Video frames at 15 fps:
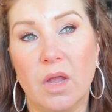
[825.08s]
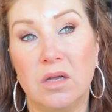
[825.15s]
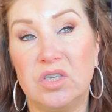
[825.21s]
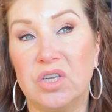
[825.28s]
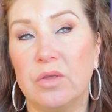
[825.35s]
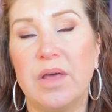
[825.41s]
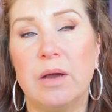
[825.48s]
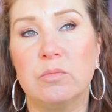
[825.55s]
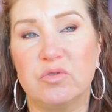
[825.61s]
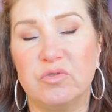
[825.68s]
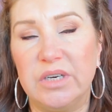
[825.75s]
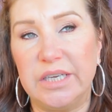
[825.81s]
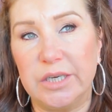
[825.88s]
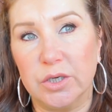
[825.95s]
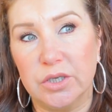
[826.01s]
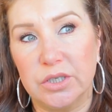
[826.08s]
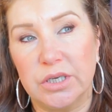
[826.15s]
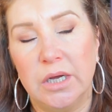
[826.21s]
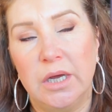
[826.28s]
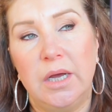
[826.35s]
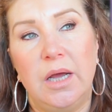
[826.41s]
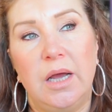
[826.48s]
And so that was really good.
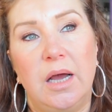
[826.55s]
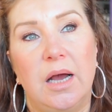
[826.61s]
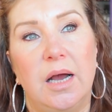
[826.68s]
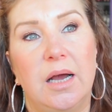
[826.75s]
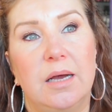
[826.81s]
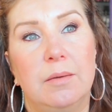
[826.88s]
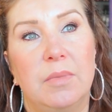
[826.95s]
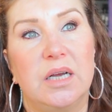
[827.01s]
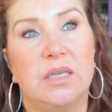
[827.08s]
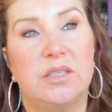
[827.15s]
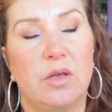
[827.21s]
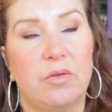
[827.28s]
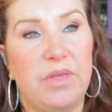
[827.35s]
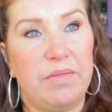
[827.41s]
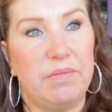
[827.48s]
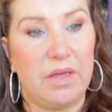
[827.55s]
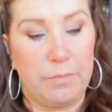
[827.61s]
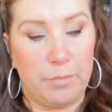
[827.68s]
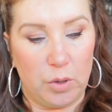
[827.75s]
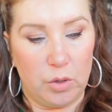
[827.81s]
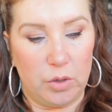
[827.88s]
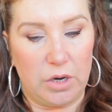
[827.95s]
Um, so then
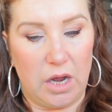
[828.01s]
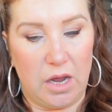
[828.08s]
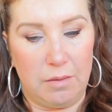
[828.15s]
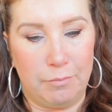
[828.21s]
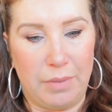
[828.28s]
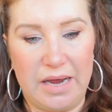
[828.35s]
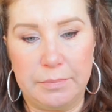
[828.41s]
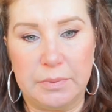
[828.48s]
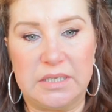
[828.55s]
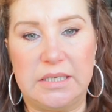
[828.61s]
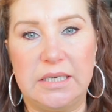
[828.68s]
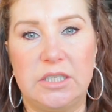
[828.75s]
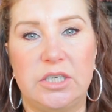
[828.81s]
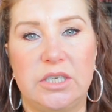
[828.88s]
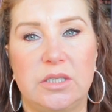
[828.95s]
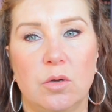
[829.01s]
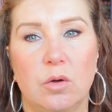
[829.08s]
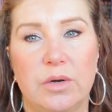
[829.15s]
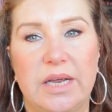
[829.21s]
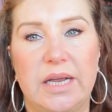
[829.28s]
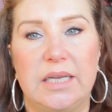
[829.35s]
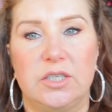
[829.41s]
they put um, paper stitches
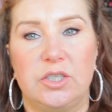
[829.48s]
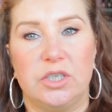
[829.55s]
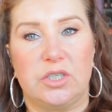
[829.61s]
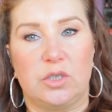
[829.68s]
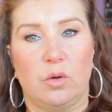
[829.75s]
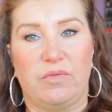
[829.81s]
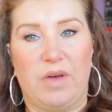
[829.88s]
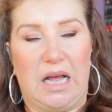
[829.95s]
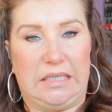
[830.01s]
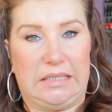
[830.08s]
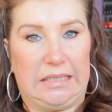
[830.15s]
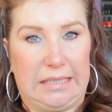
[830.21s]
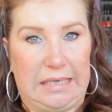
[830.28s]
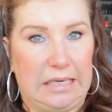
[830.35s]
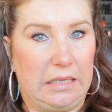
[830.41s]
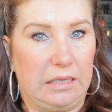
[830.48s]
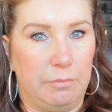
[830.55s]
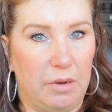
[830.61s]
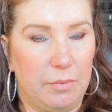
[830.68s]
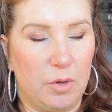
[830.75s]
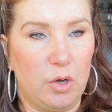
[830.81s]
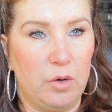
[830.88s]
on it. It's just sort of underneath
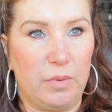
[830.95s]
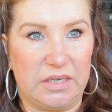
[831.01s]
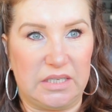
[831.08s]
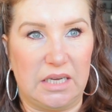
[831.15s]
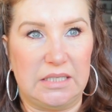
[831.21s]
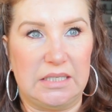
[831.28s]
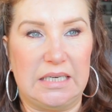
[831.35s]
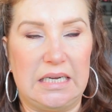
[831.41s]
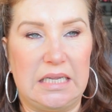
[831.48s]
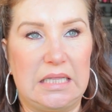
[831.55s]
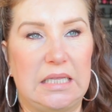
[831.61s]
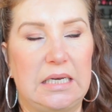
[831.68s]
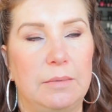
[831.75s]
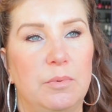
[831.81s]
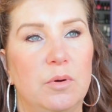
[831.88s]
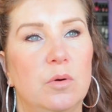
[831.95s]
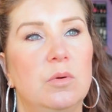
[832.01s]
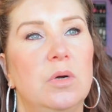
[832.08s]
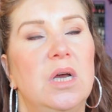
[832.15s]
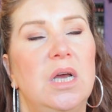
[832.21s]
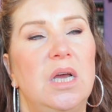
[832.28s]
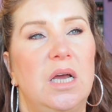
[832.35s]
my boob. It's underneath the
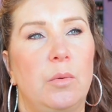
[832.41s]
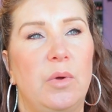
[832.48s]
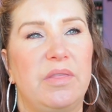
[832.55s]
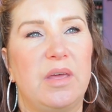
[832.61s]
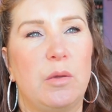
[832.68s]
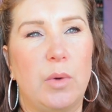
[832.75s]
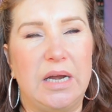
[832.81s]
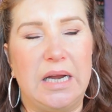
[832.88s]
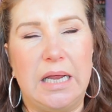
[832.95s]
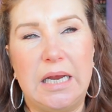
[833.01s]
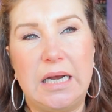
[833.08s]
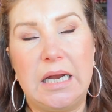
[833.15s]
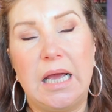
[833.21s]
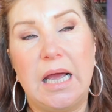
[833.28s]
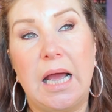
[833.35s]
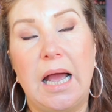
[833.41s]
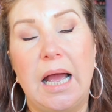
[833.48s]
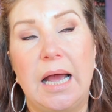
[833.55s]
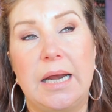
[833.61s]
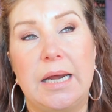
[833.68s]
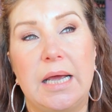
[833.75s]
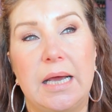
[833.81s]
nipple where they went in,
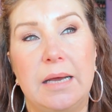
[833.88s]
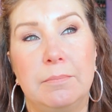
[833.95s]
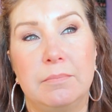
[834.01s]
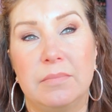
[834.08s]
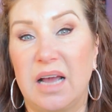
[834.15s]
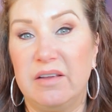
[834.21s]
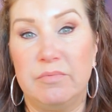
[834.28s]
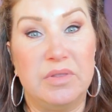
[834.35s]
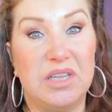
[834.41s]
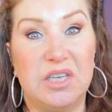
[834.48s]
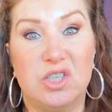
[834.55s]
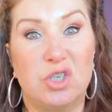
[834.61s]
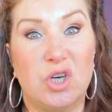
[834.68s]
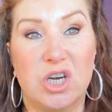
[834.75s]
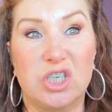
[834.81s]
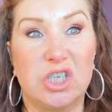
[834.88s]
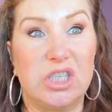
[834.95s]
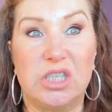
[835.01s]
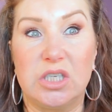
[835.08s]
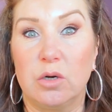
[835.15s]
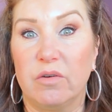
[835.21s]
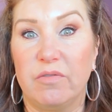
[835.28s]
and um, gave me the
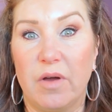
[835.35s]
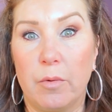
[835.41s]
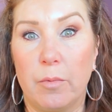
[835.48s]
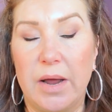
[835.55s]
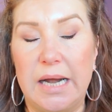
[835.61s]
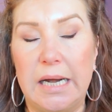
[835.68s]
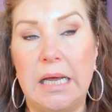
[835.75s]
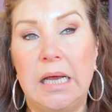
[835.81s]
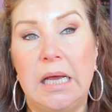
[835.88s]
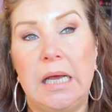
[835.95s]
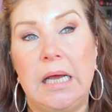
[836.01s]
instructions, and off I went.